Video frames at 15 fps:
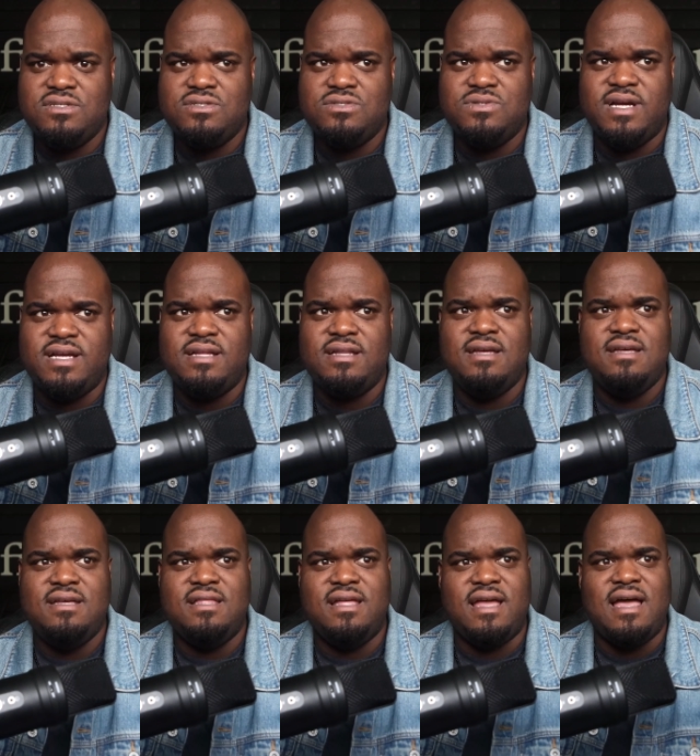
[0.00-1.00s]
right?
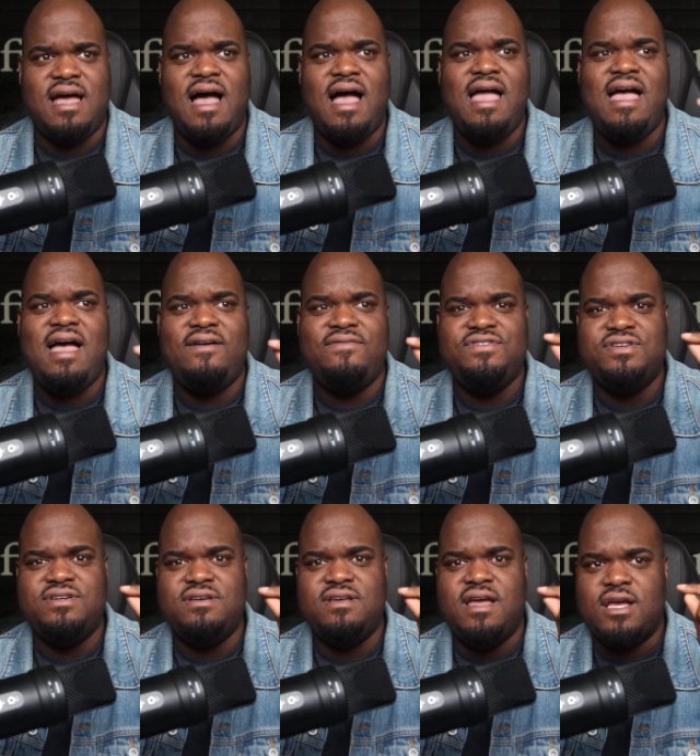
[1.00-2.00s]
Like I have
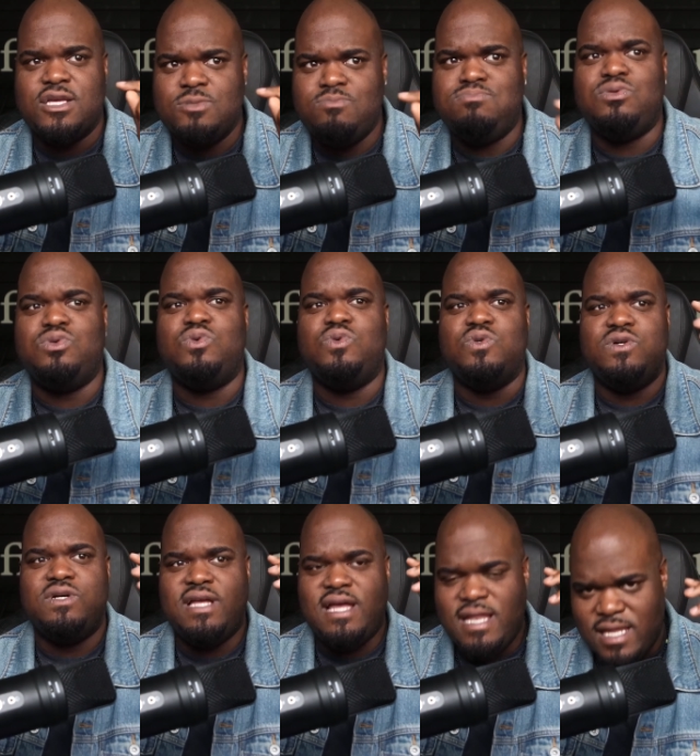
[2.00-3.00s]
to
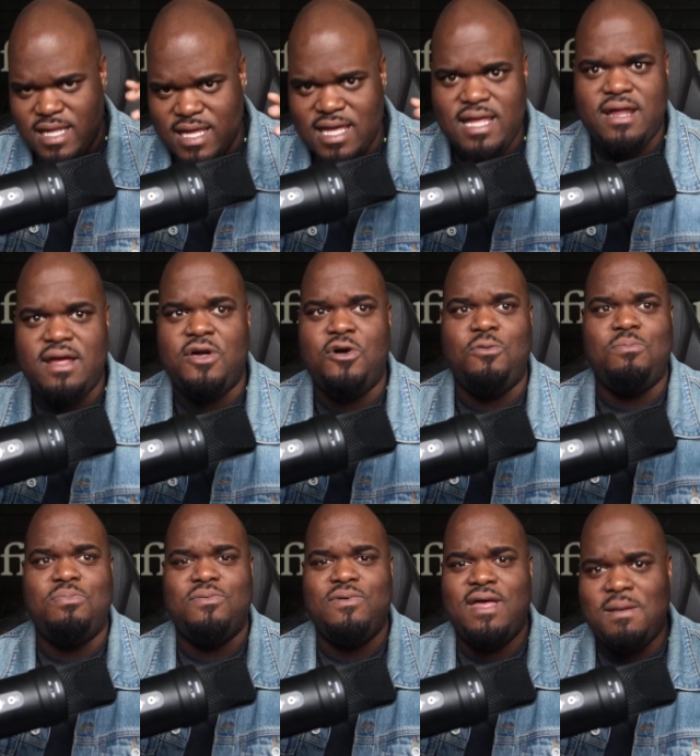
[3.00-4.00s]
explore and get
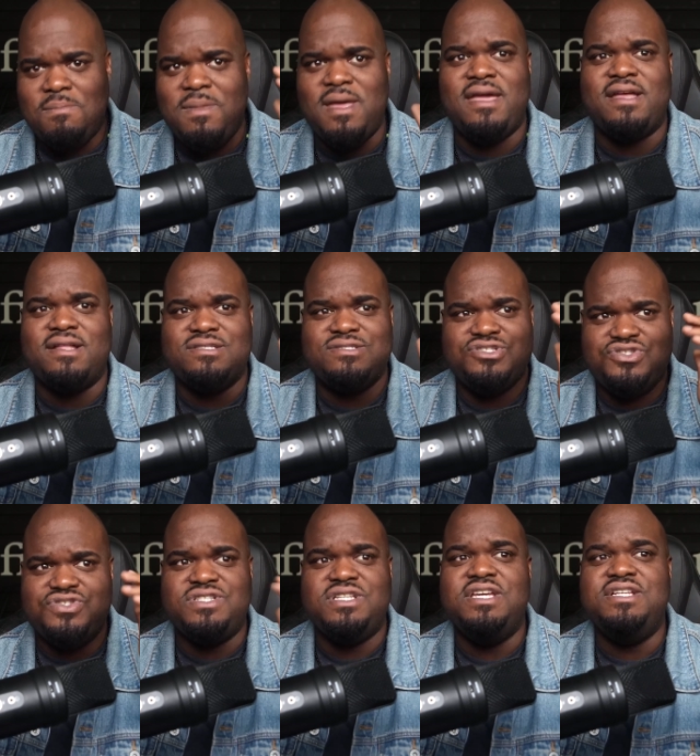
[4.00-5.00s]
help and make it
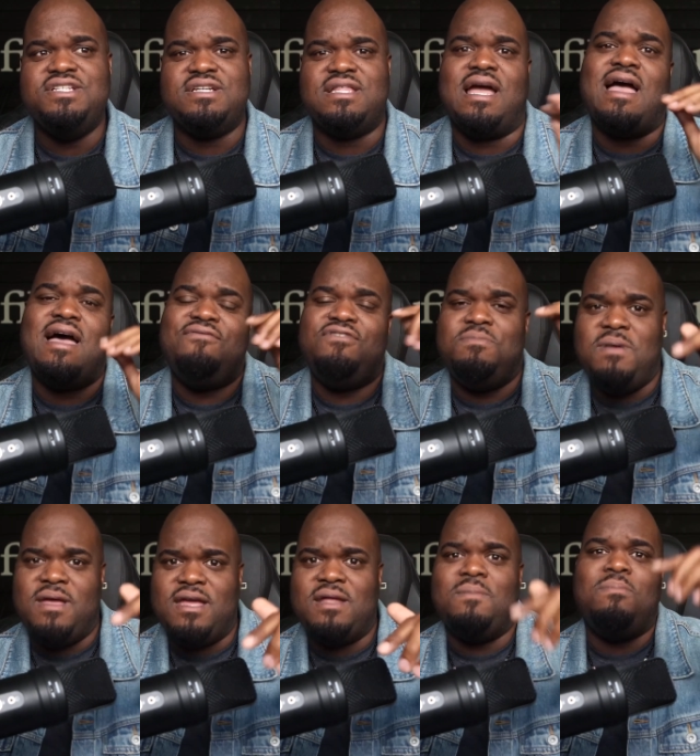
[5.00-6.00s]
strategic. Like I have to
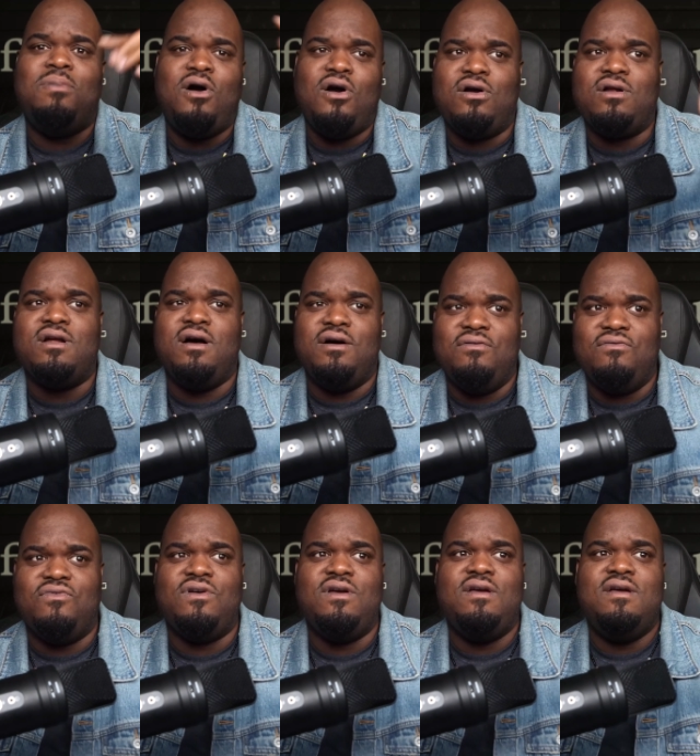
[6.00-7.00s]
make it a part
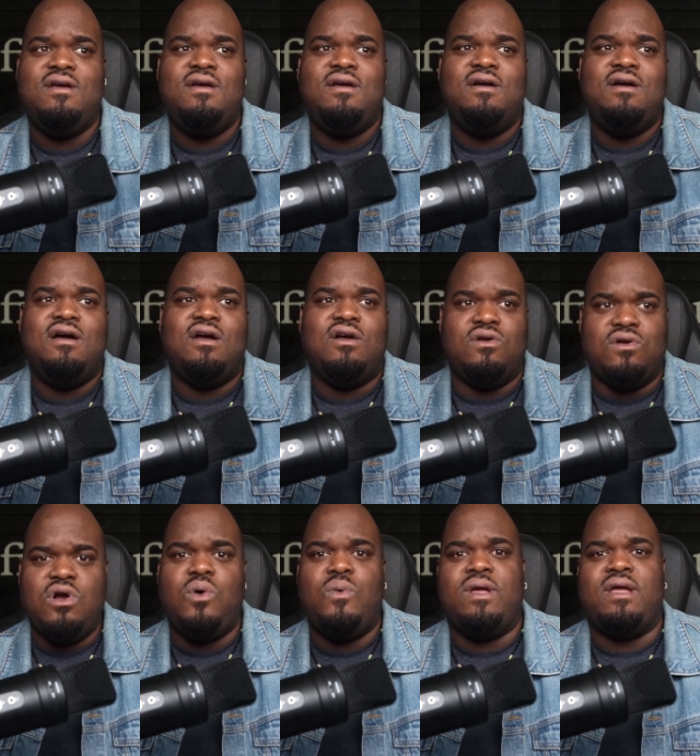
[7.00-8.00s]
of
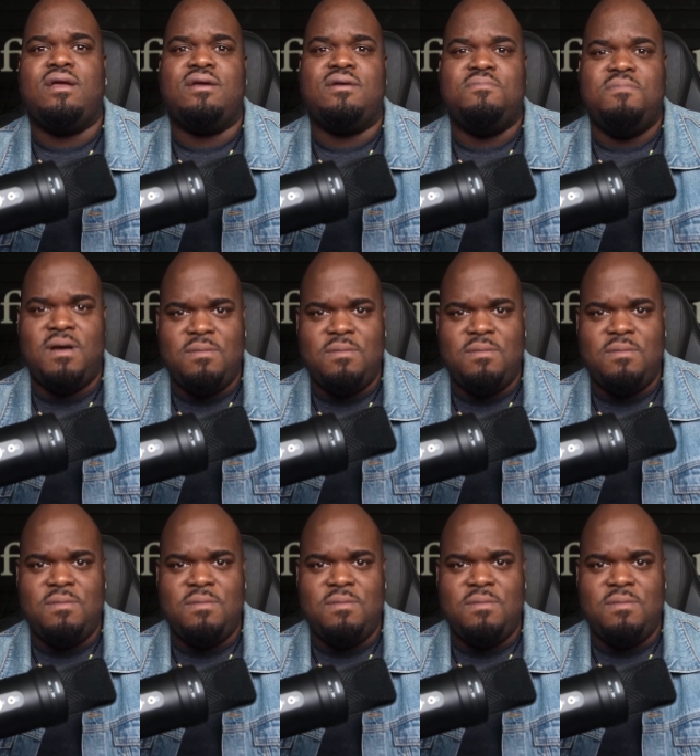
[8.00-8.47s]
growing my